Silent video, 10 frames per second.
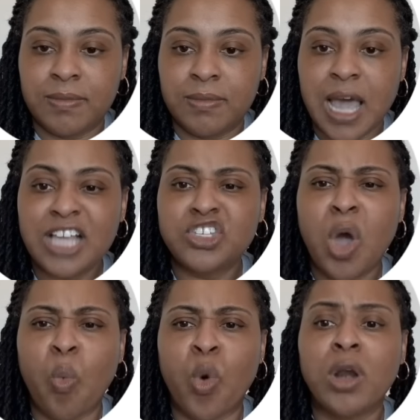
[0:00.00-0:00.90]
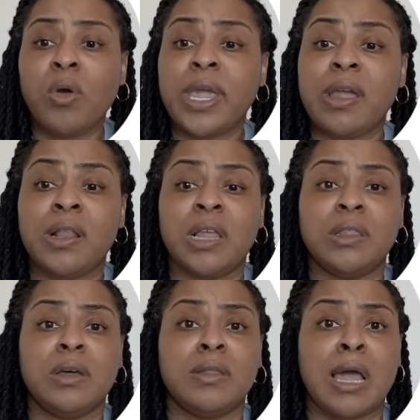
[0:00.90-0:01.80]
I saw one on here that
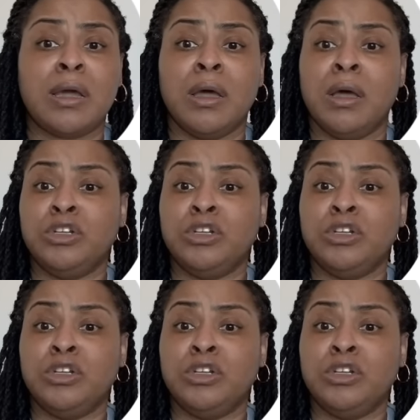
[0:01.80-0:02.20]
looked like a